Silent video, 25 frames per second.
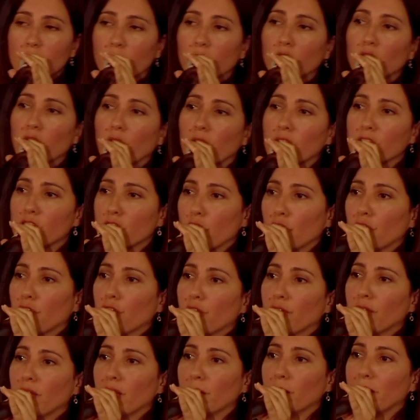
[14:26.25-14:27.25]
of you that don't
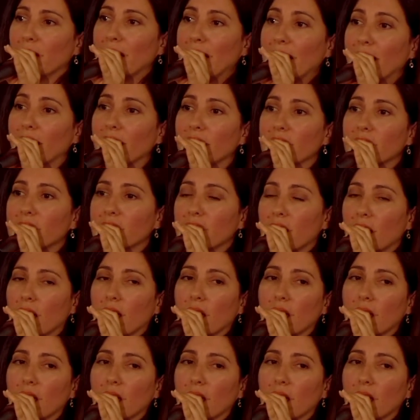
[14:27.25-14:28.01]
know him, he